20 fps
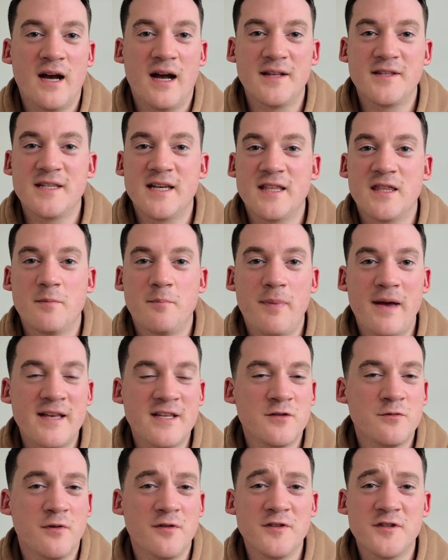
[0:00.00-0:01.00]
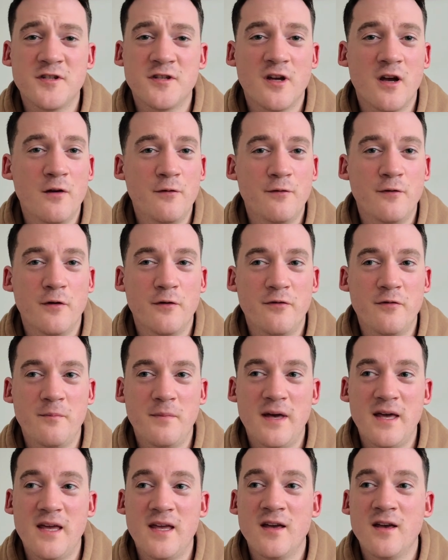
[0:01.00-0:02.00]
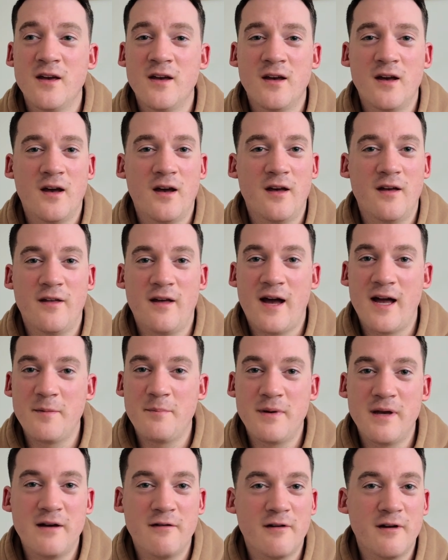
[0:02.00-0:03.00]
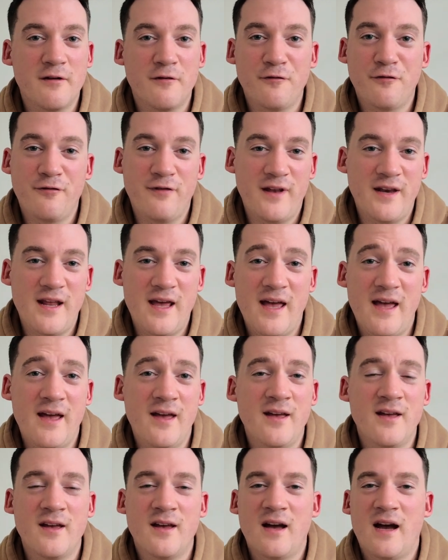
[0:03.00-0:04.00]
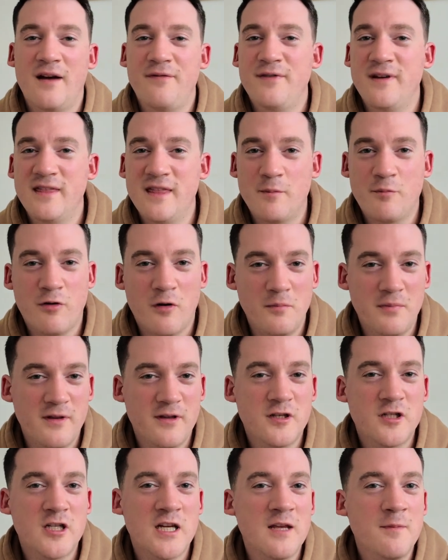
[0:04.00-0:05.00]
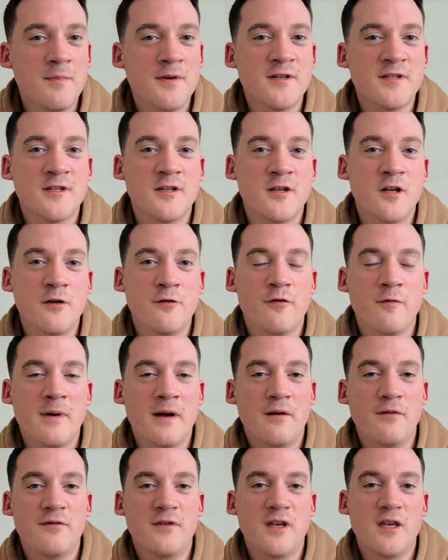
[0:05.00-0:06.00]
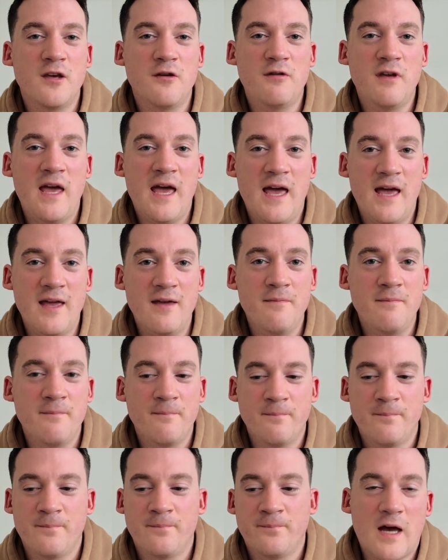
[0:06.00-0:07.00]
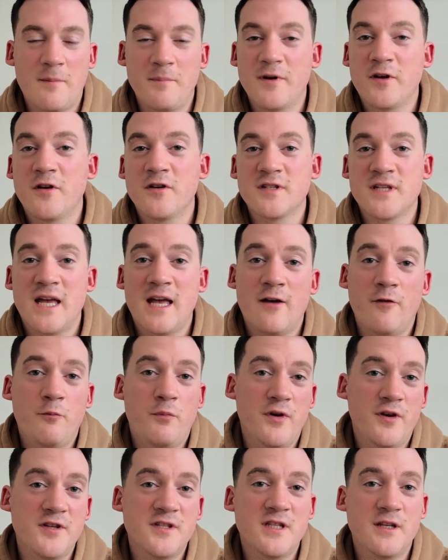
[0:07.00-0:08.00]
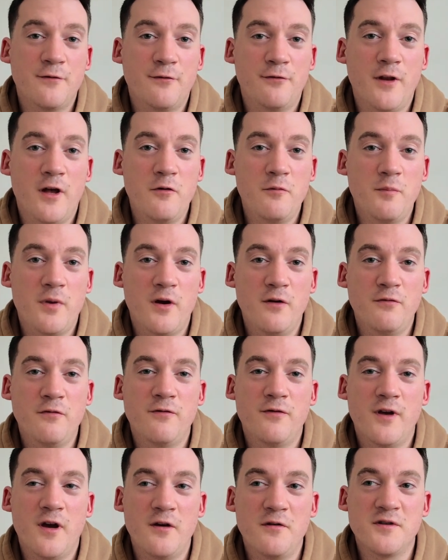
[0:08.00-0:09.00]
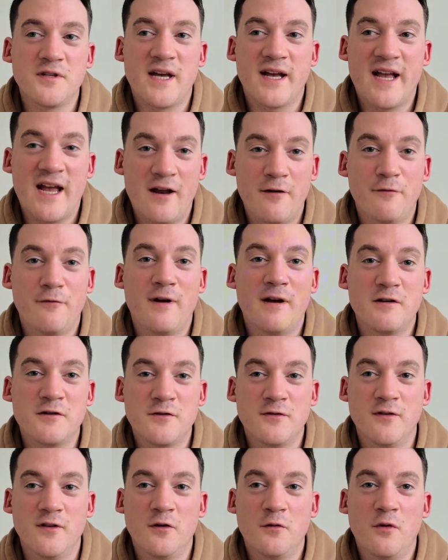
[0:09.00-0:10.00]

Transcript: I'd say the best ones to go for me Iberia, Finnair. I think they're probably the cheapest to do from out of the UK. And because I have personally flown both of those, I can vouch for the